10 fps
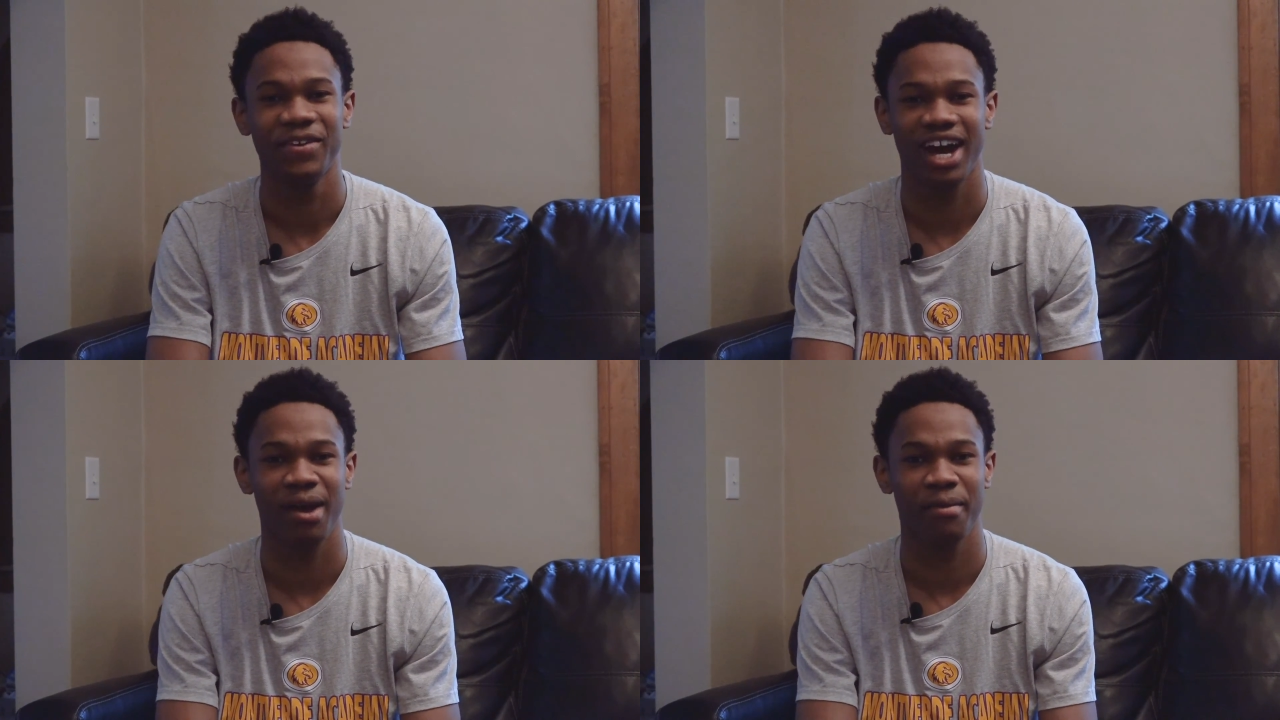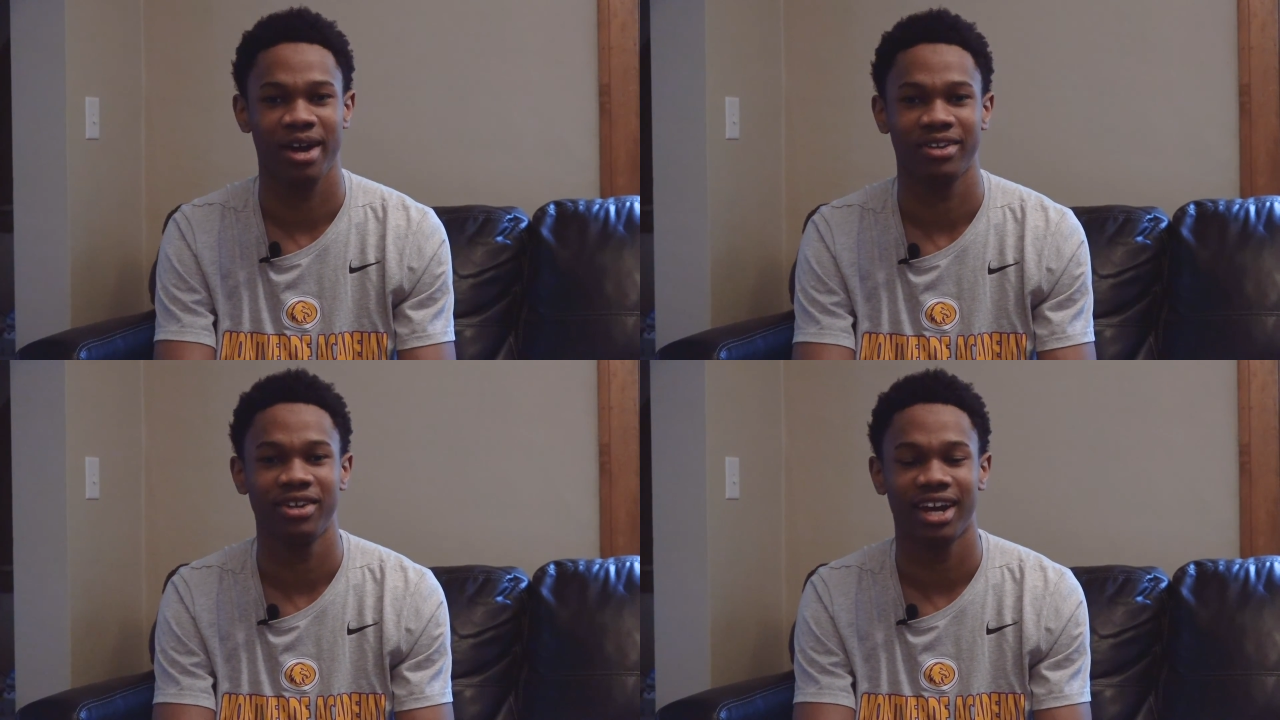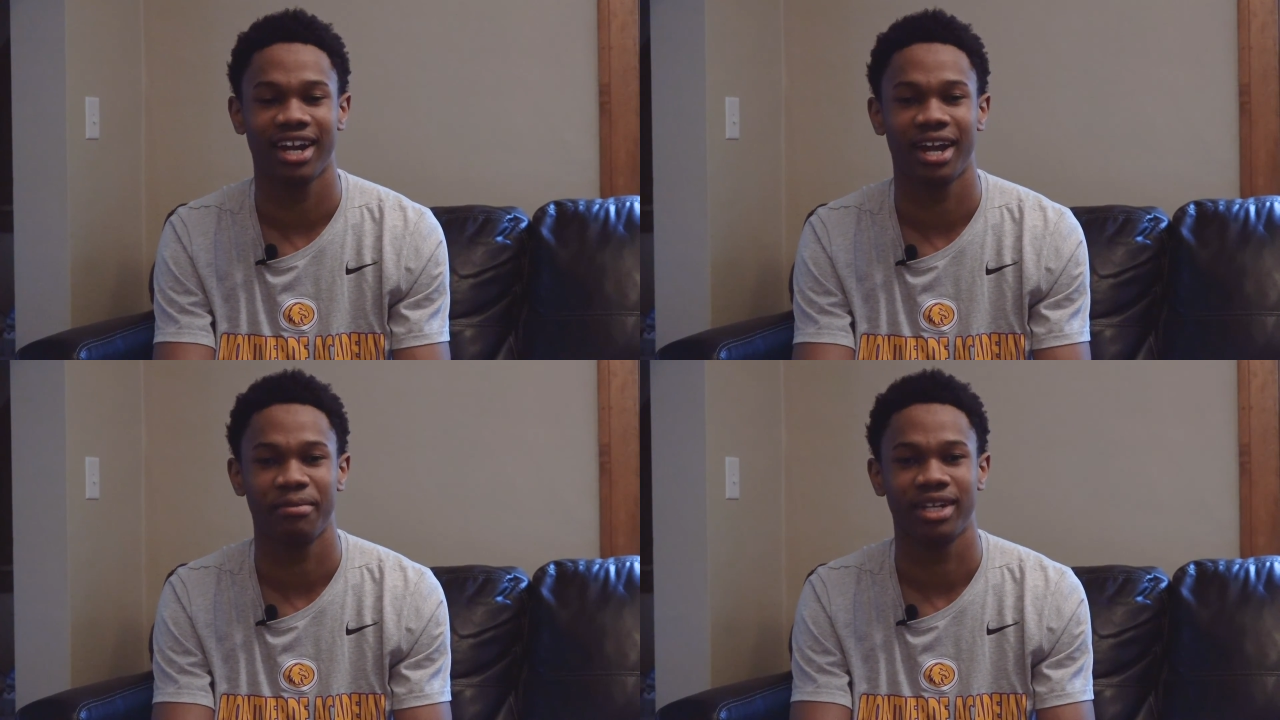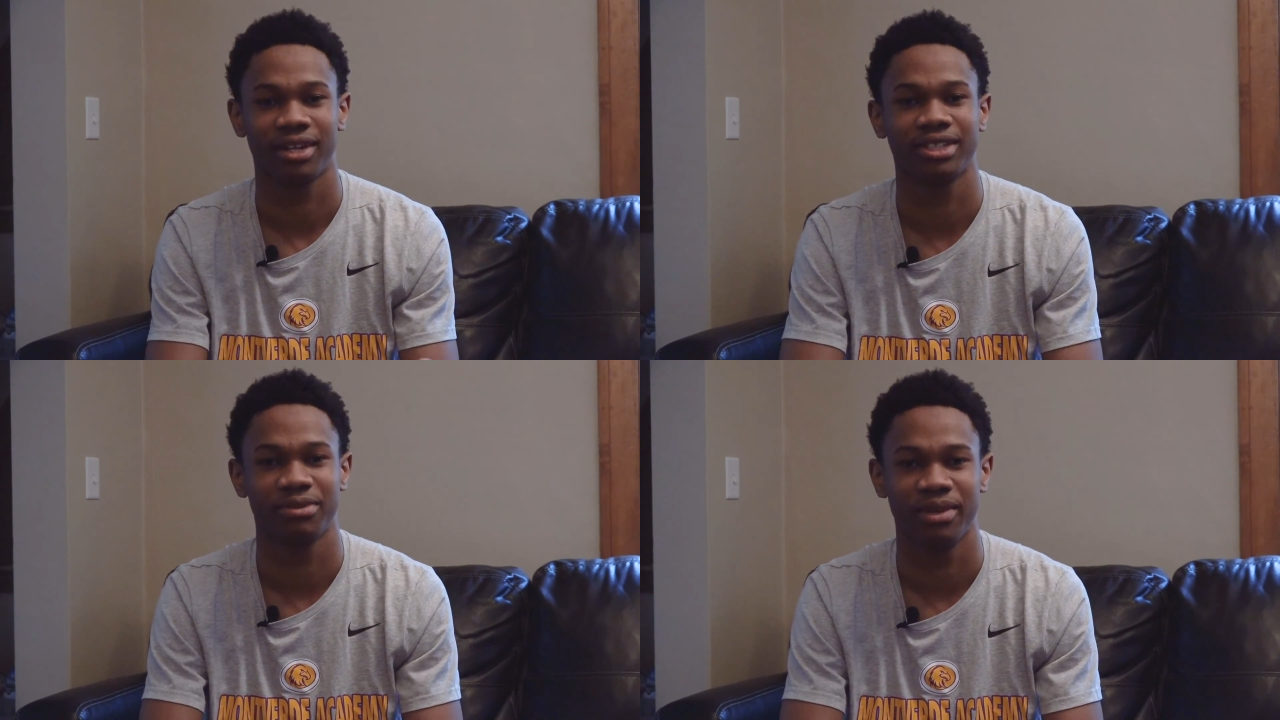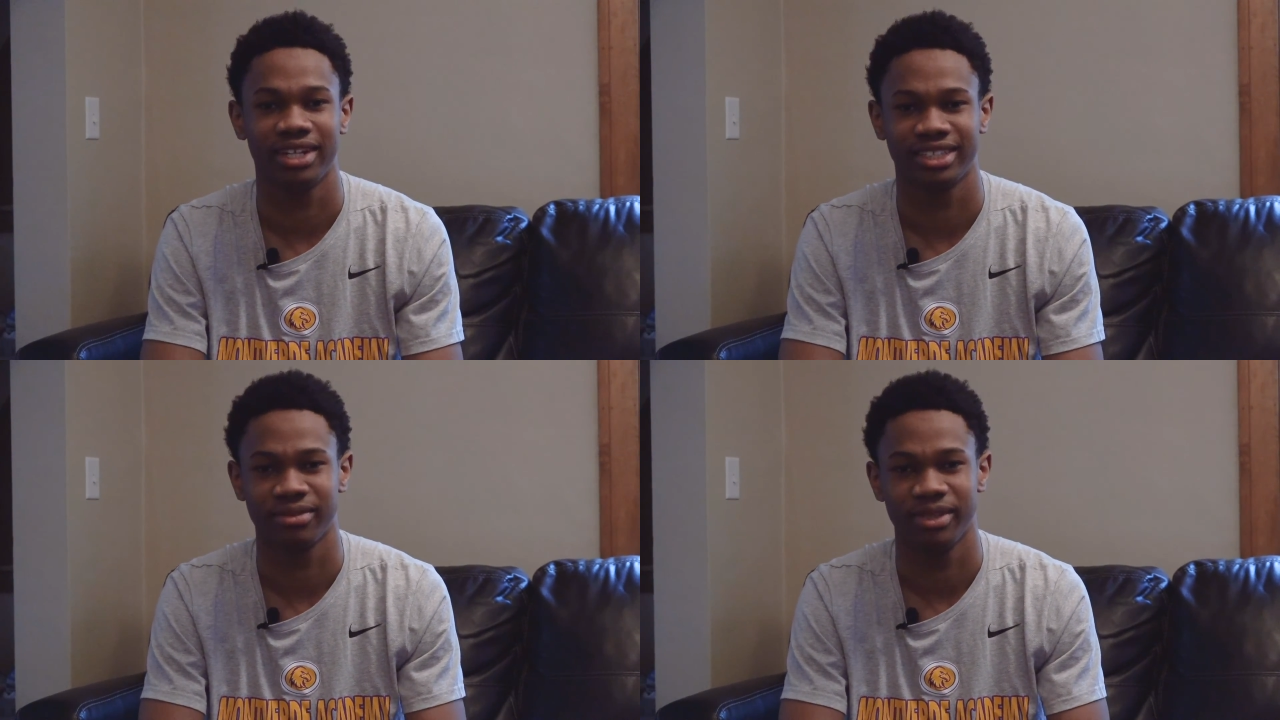you kind of you kind of gotta be close to
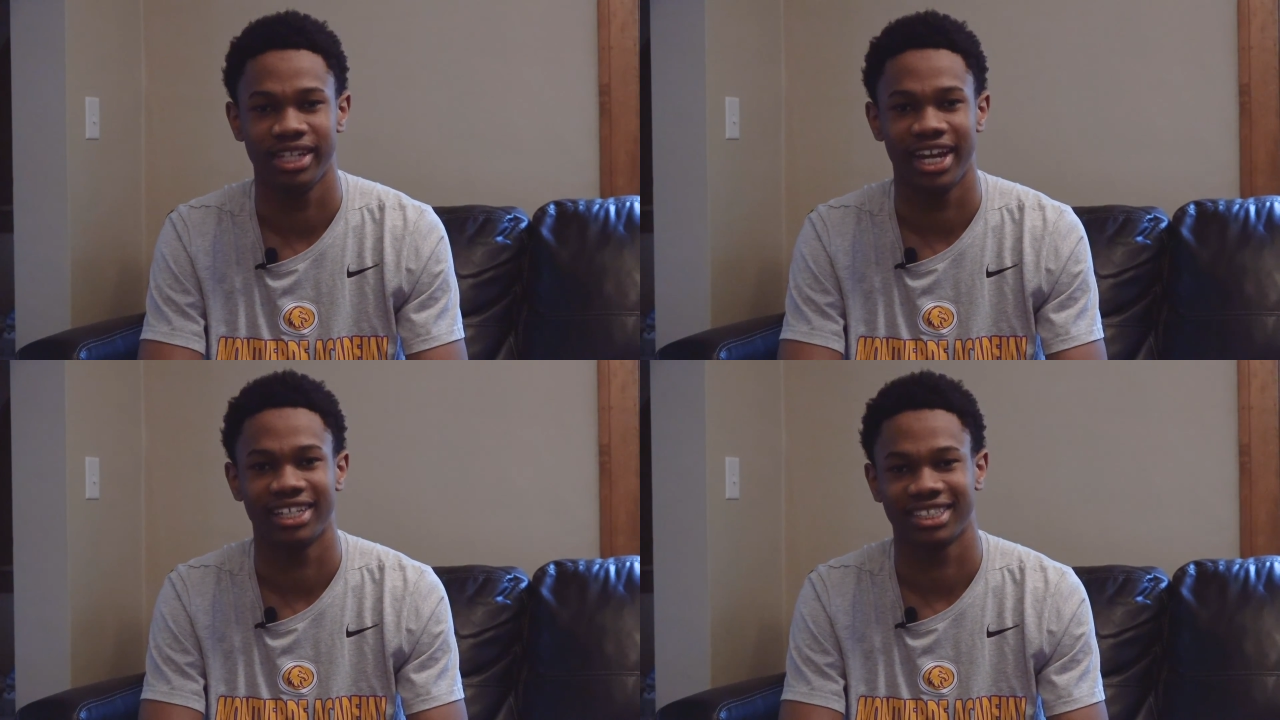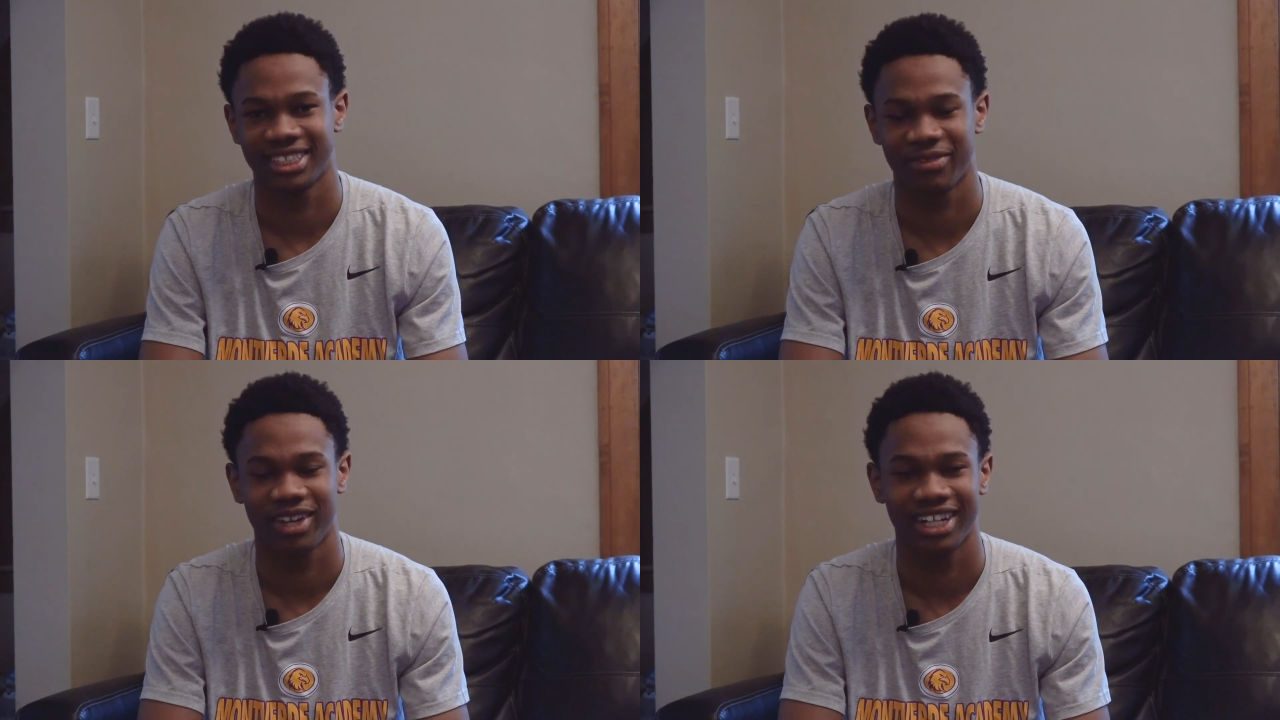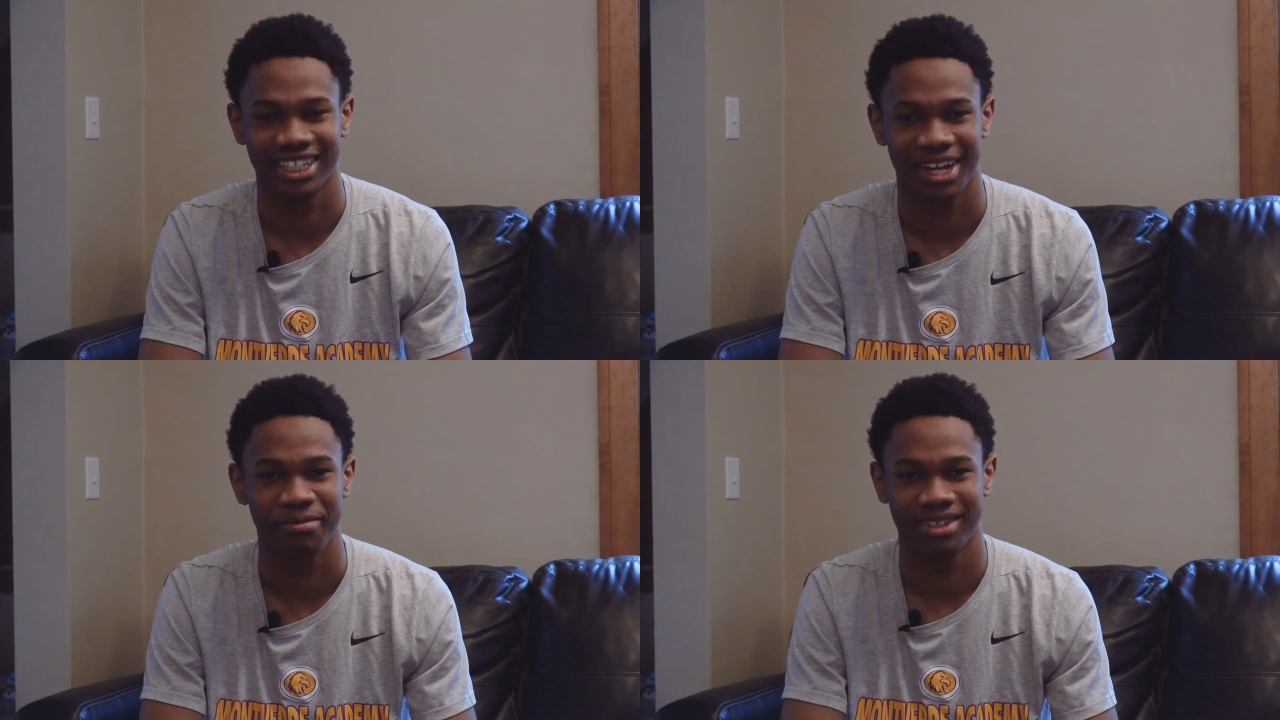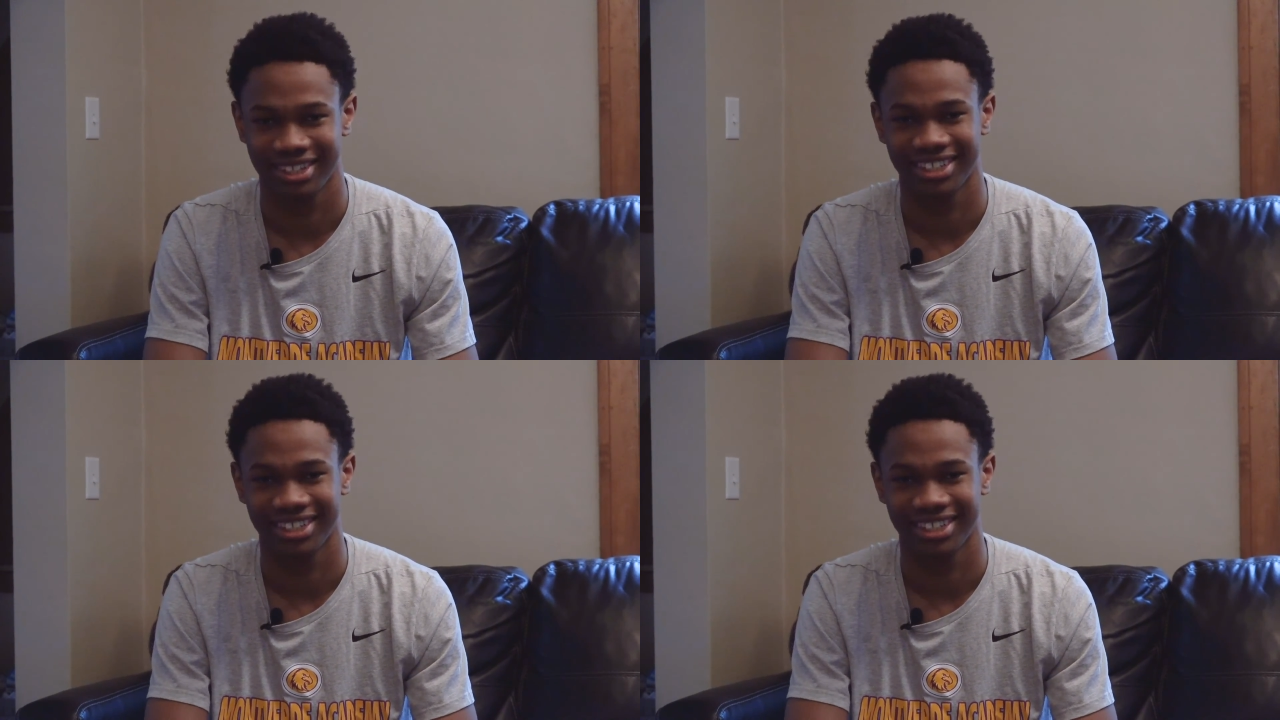me to see me dance and stuff like that.